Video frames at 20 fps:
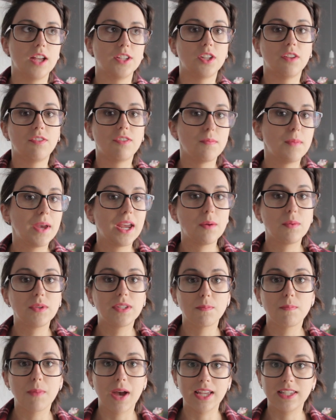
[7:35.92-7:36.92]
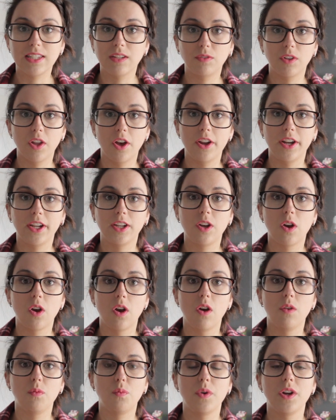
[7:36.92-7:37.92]
So for me it was a massive learning
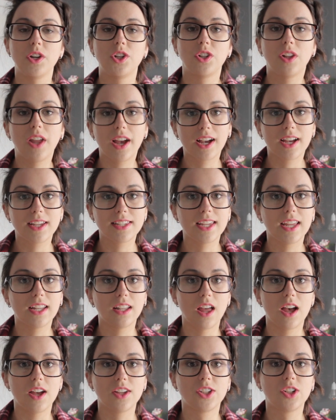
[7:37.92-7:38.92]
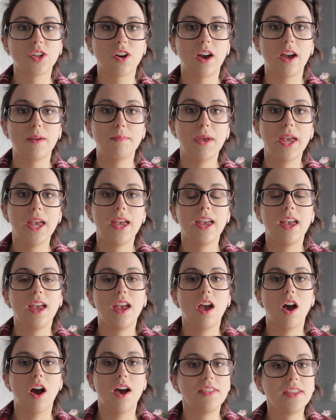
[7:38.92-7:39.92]
curve, which, like I said last time,
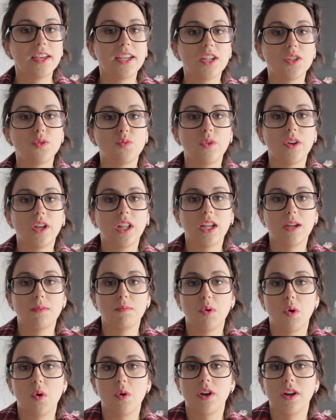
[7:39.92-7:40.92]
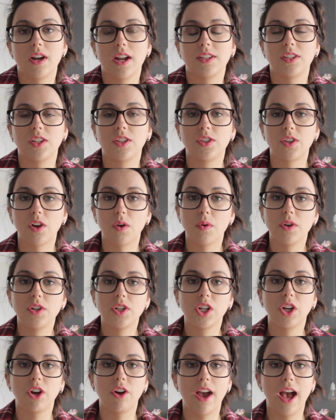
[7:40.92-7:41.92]
I think is really important as a sewer,
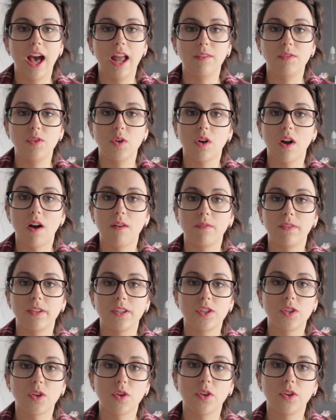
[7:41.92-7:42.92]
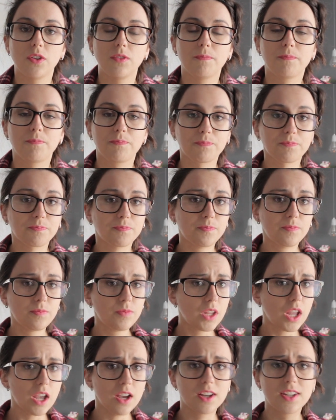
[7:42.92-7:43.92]
to go out of your comfort zone,
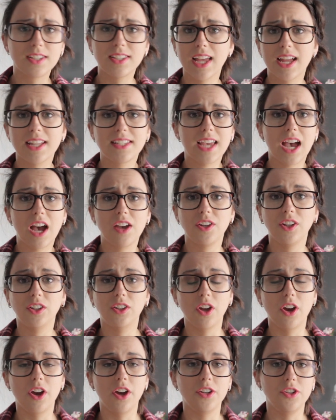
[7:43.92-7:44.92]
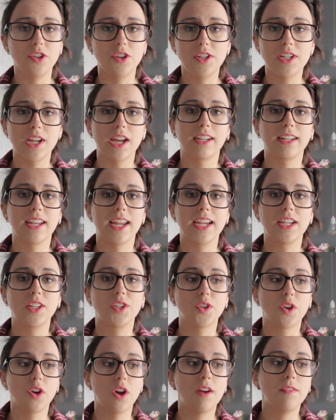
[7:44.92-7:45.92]
because that's how you learn new
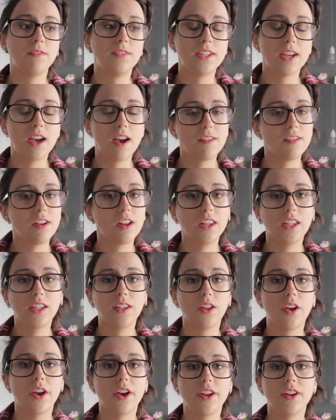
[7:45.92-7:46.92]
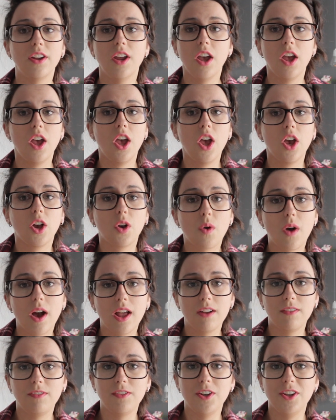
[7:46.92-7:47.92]
techniques. So I've definitely learned
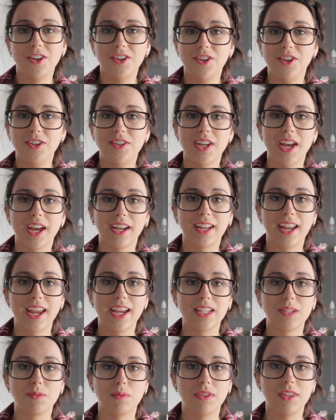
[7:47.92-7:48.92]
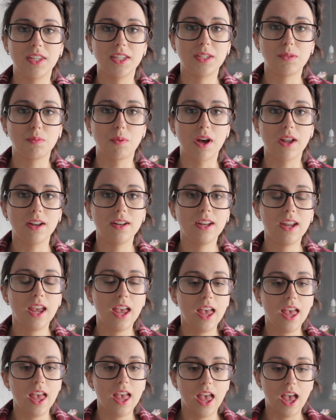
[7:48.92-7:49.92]
quite a few new techniques with this one.
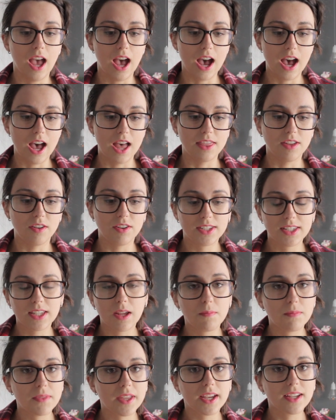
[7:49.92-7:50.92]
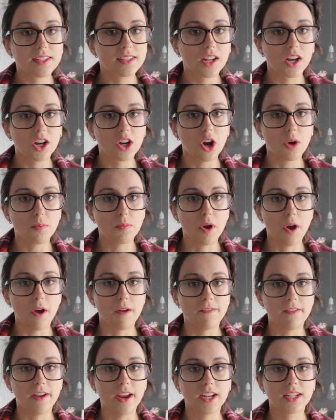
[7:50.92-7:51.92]
There are some things that are not
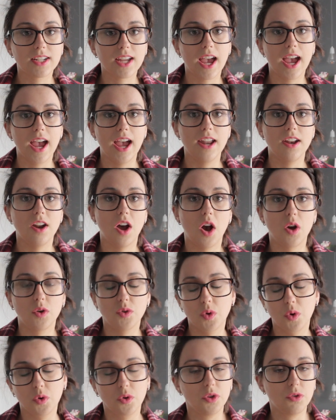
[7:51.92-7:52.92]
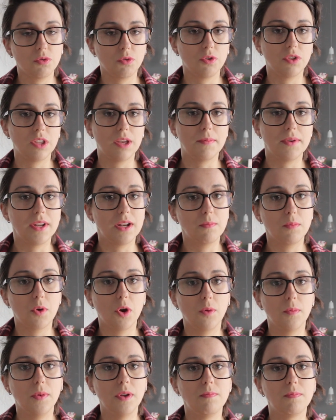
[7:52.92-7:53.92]
perfect, and I'll talk you through them in a
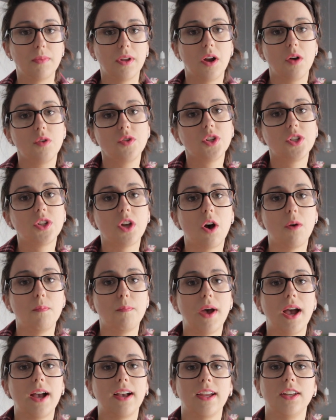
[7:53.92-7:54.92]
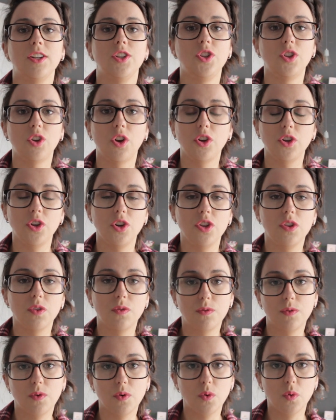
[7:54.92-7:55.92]
moment, but I'll just hop back and show you the
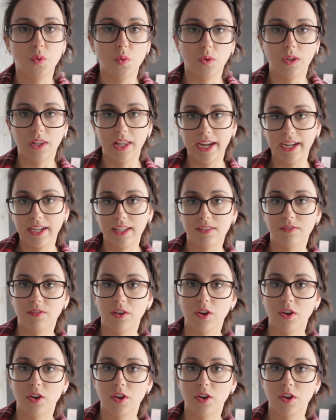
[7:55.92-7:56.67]
full length